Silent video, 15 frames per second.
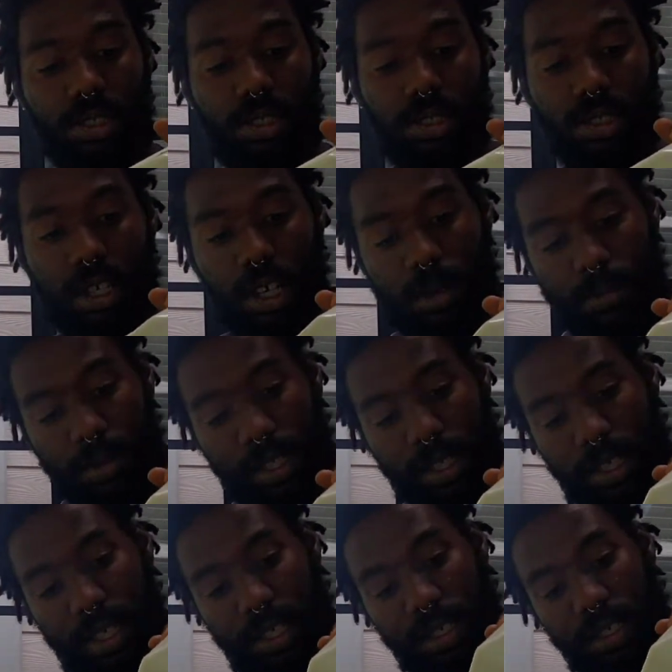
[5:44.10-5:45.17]
dump it
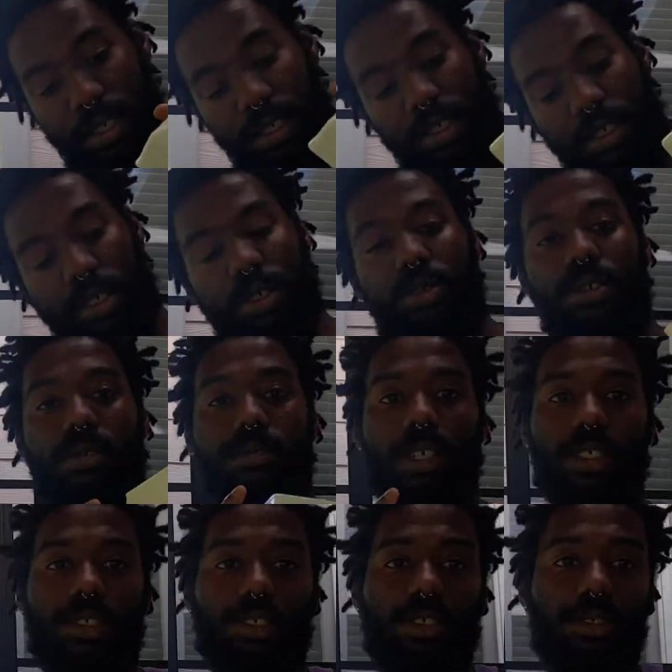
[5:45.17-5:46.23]
onto your
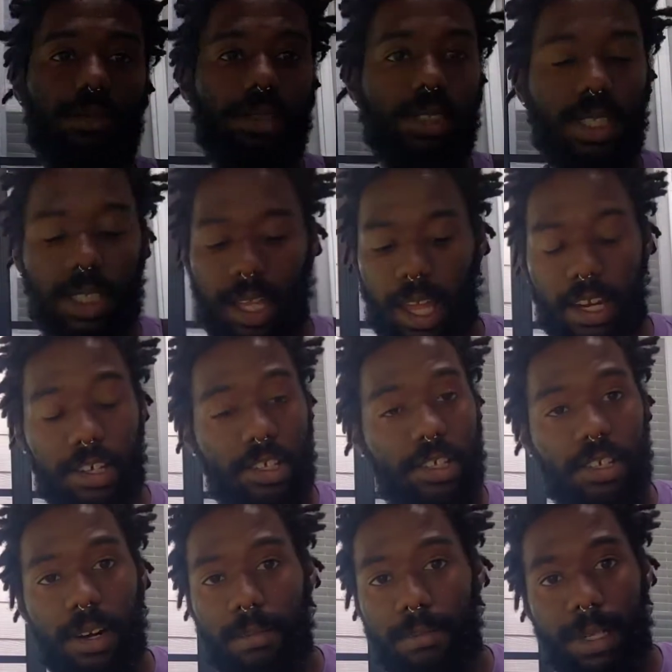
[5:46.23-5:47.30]
mushrooms and kind of just
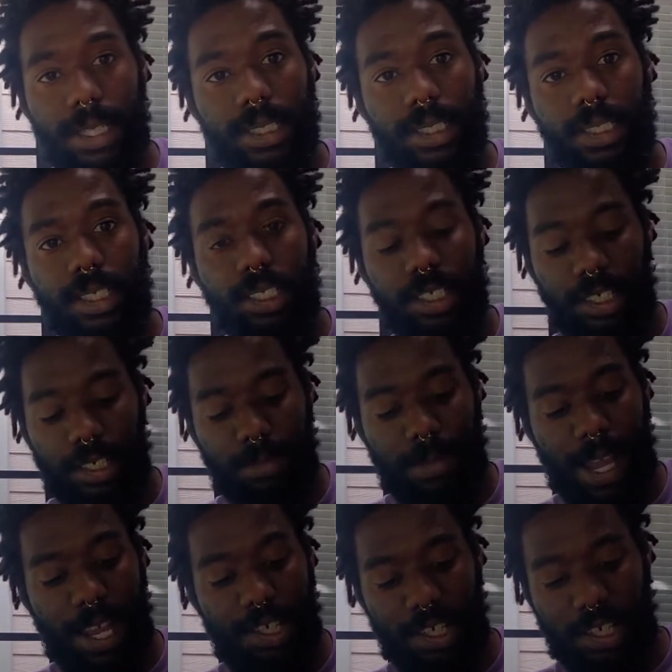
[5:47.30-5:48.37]
start mixing this shit and
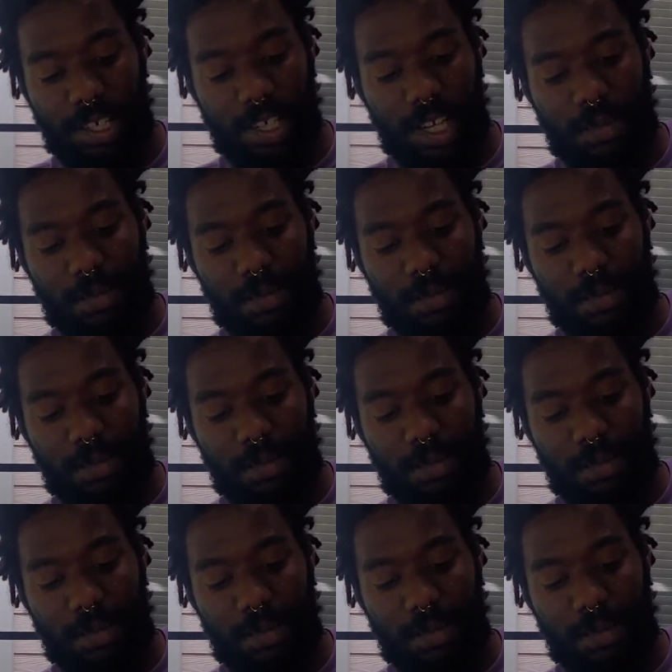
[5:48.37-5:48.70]
mashing it up.